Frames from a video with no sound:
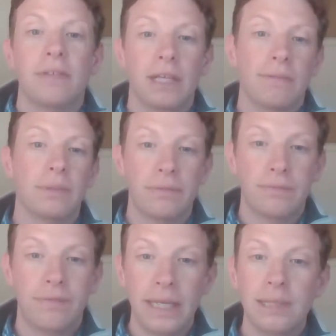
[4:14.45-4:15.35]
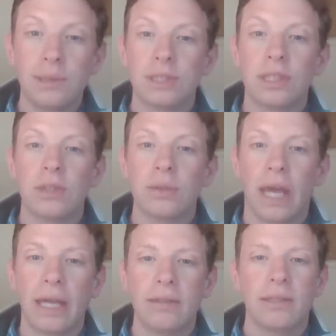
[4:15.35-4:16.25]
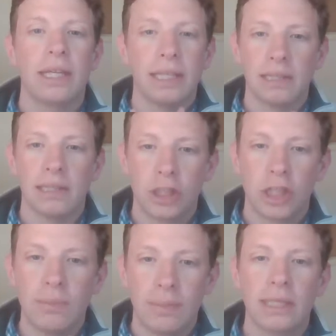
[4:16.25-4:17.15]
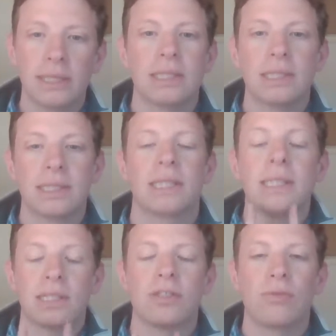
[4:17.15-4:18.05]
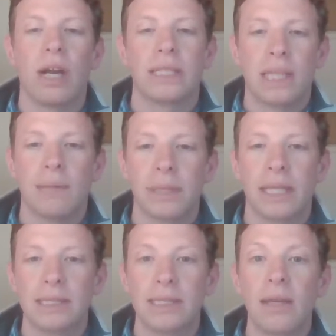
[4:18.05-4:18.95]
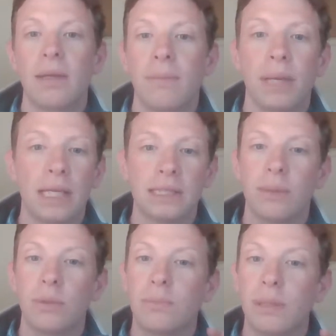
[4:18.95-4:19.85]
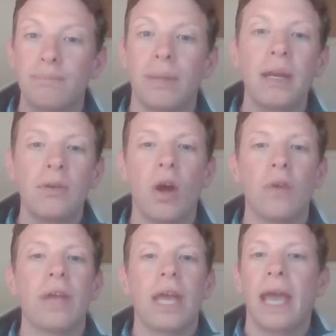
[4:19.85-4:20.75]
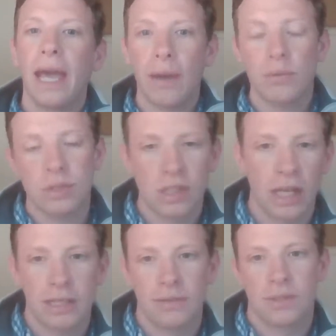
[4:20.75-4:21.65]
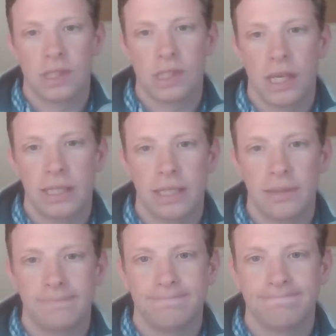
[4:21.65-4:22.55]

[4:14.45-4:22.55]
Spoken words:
The government fails to do that, it legitimates its citizens rising up against it because they would be better off outside of society.